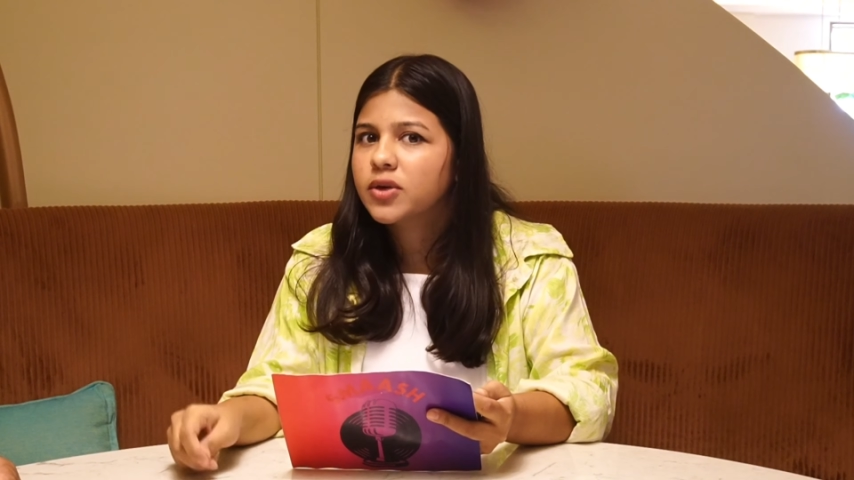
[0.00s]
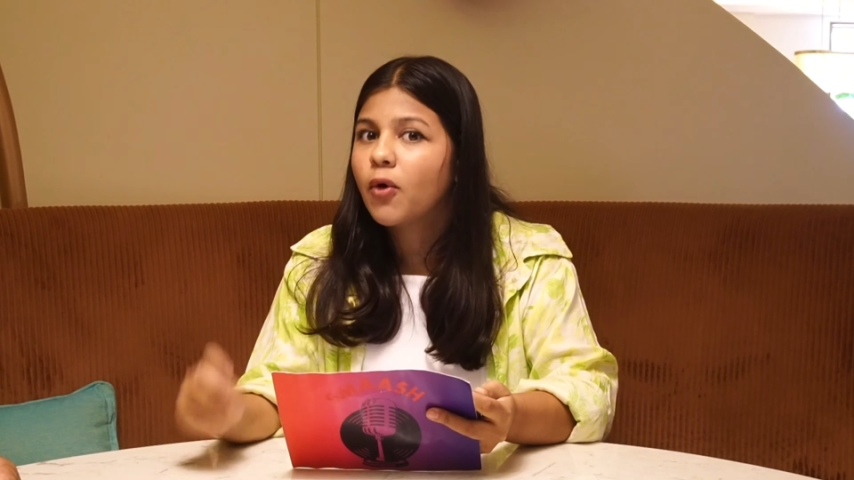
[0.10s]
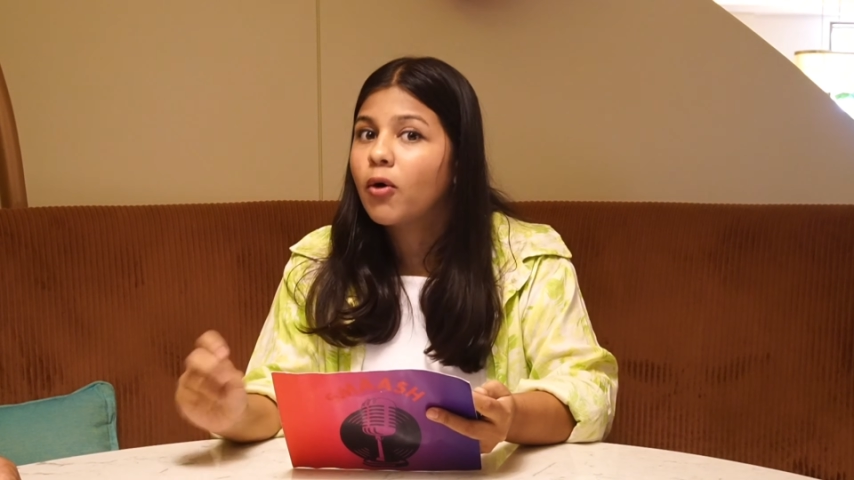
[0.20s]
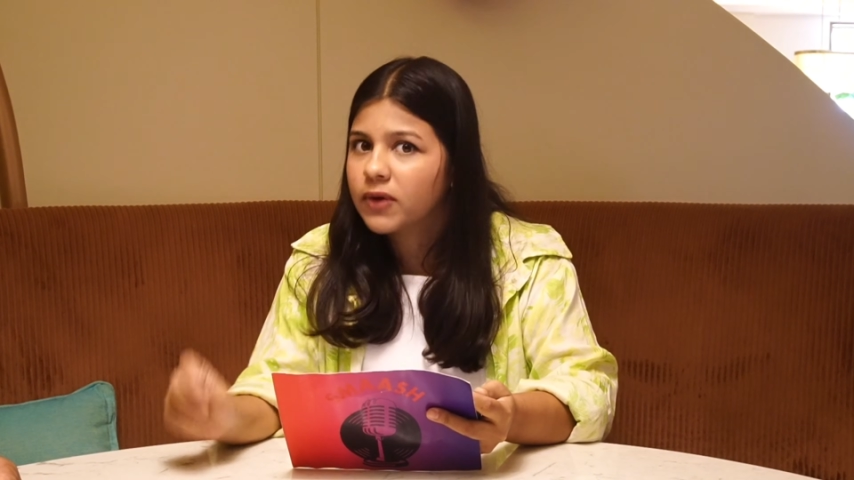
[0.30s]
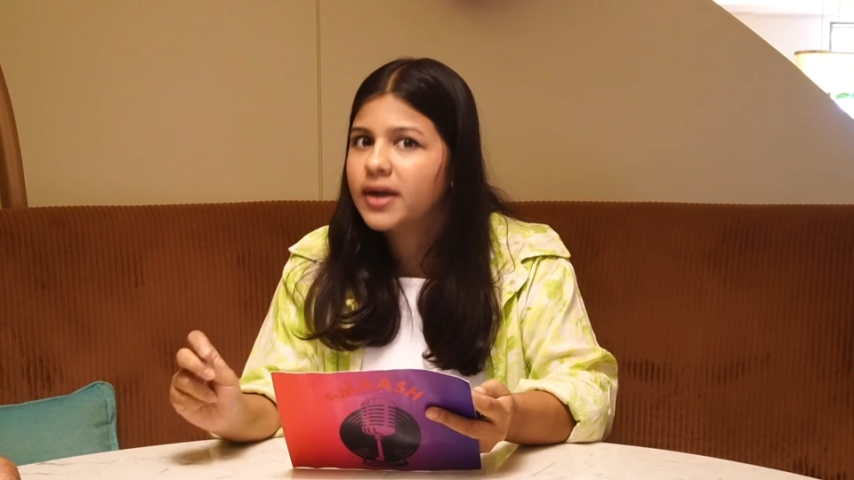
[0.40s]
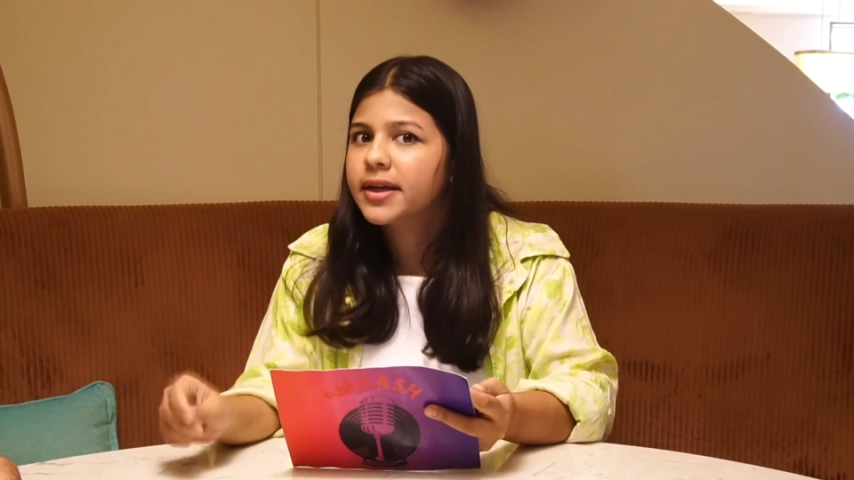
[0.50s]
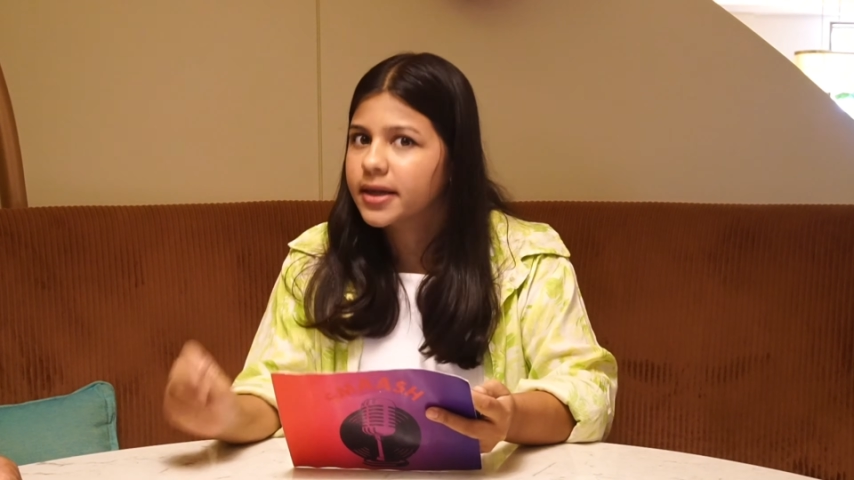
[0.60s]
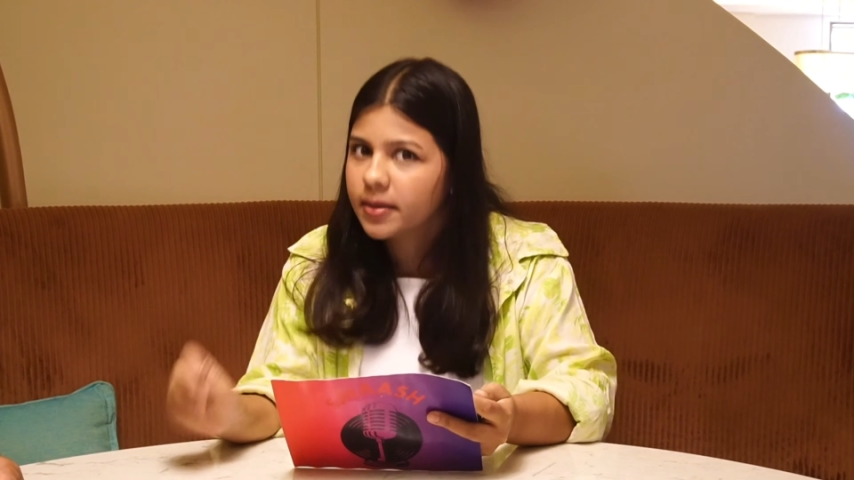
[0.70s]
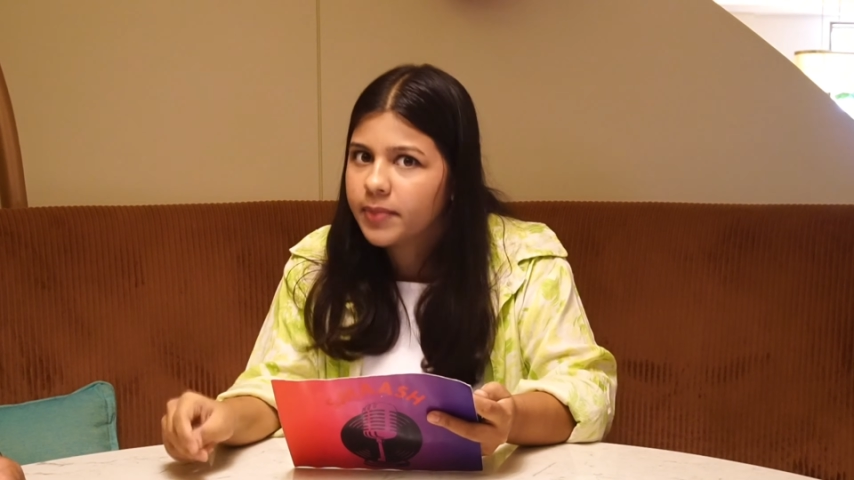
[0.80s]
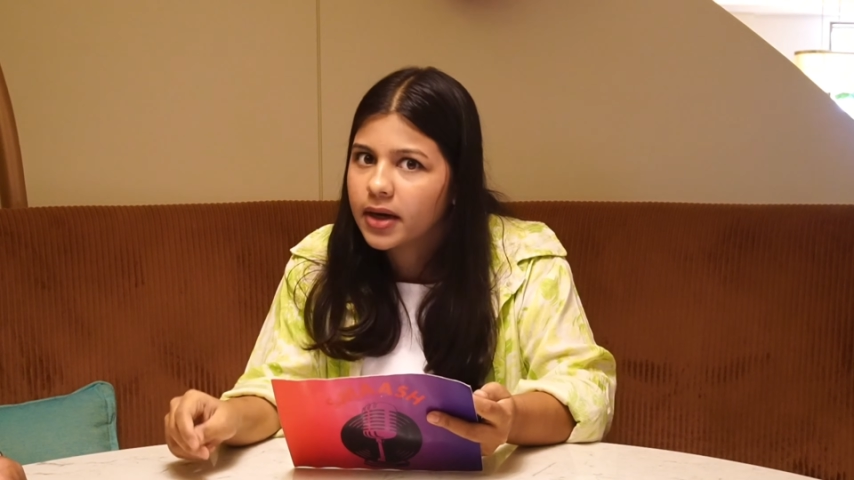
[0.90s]
of offline
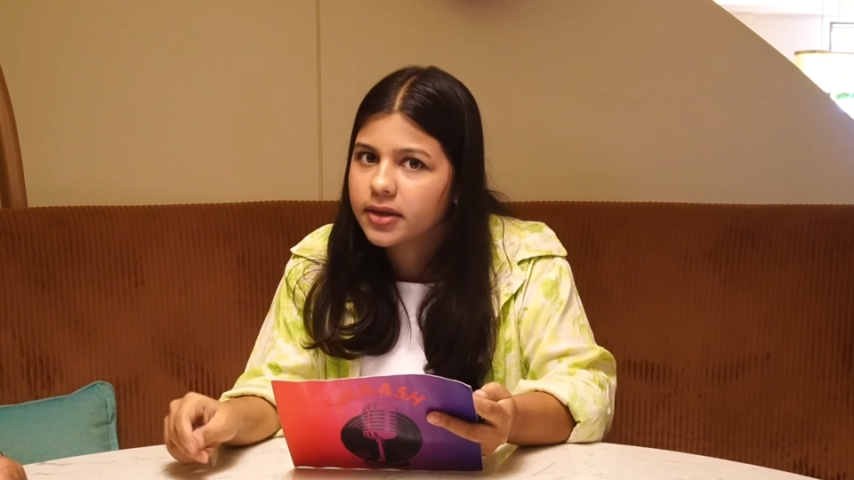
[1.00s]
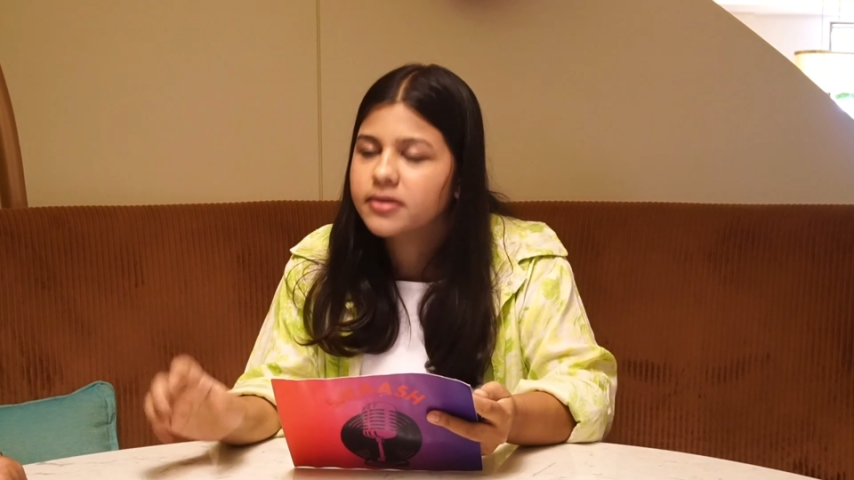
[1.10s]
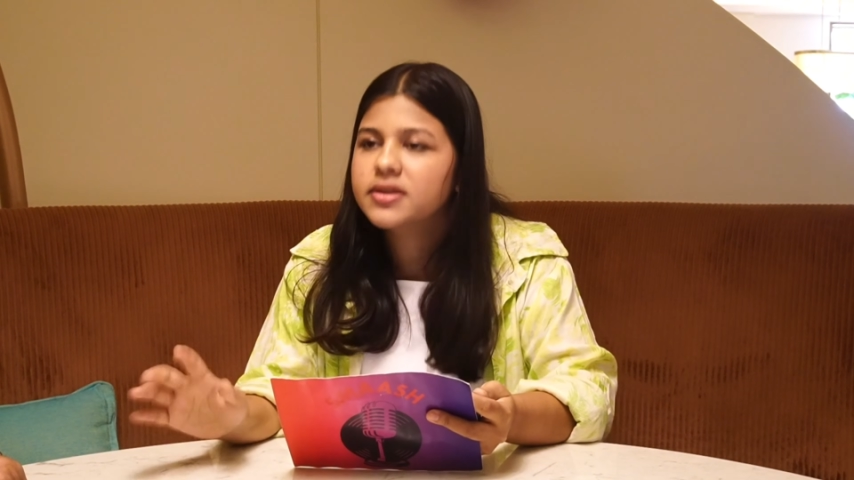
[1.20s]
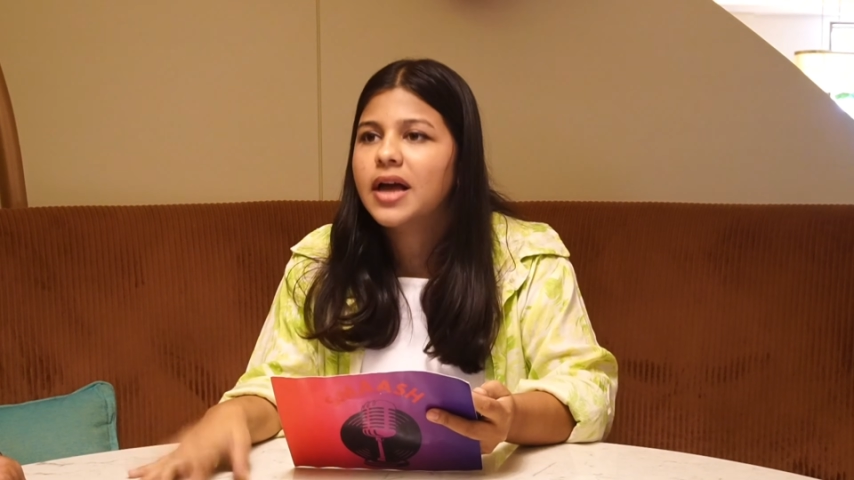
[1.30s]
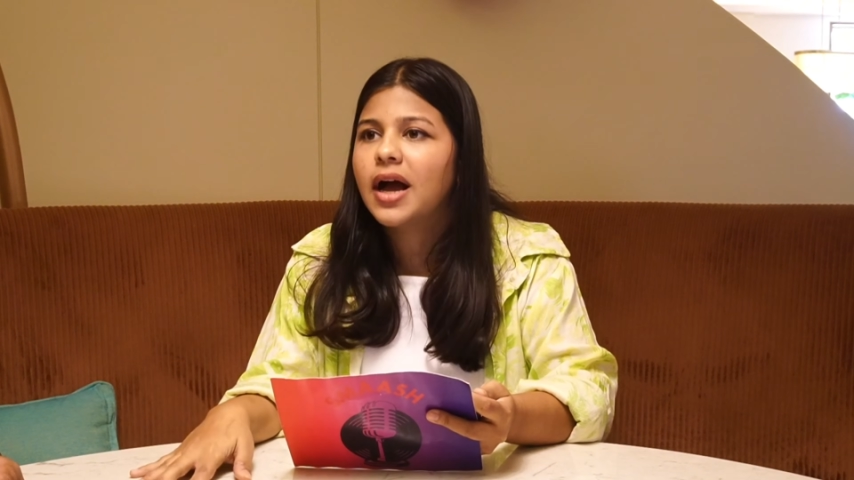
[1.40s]
ticketing partners,